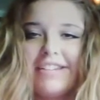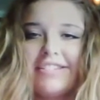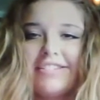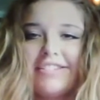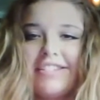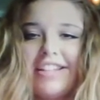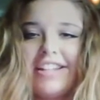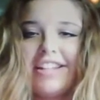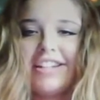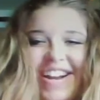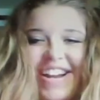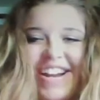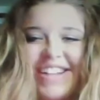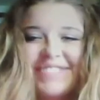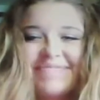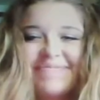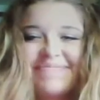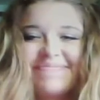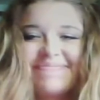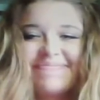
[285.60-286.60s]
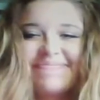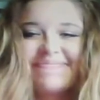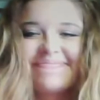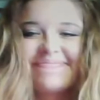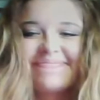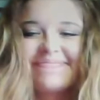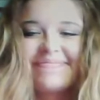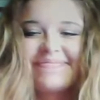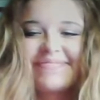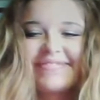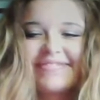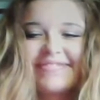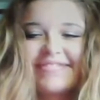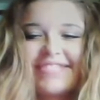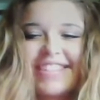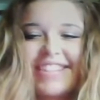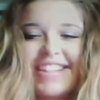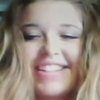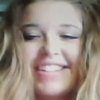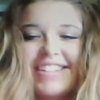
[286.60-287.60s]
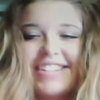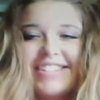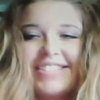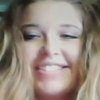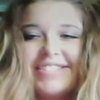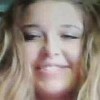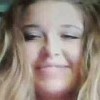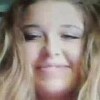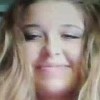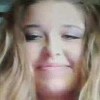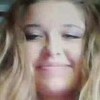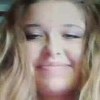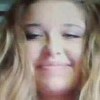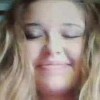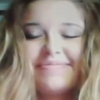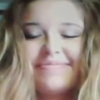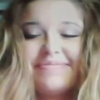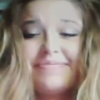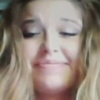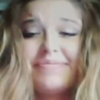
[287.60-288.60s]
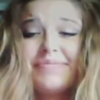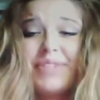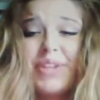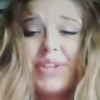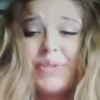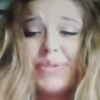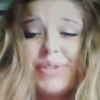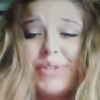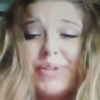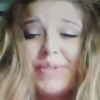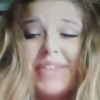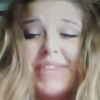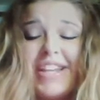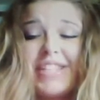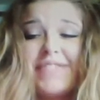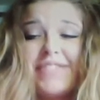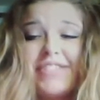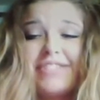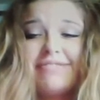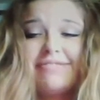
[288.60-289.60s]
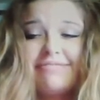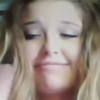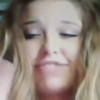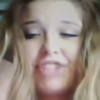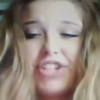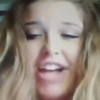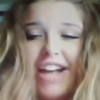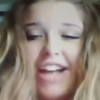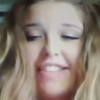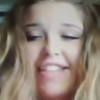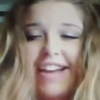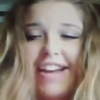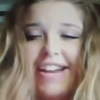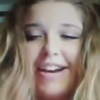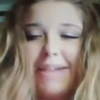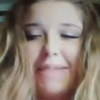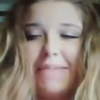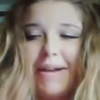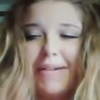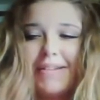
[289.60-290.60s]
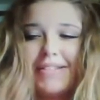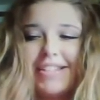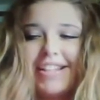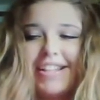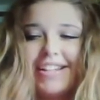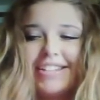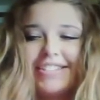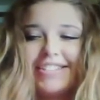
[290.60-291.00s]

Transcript: Yes. You know? Okay. So have a nice day. You too. Thanks for chatting that up. That was good.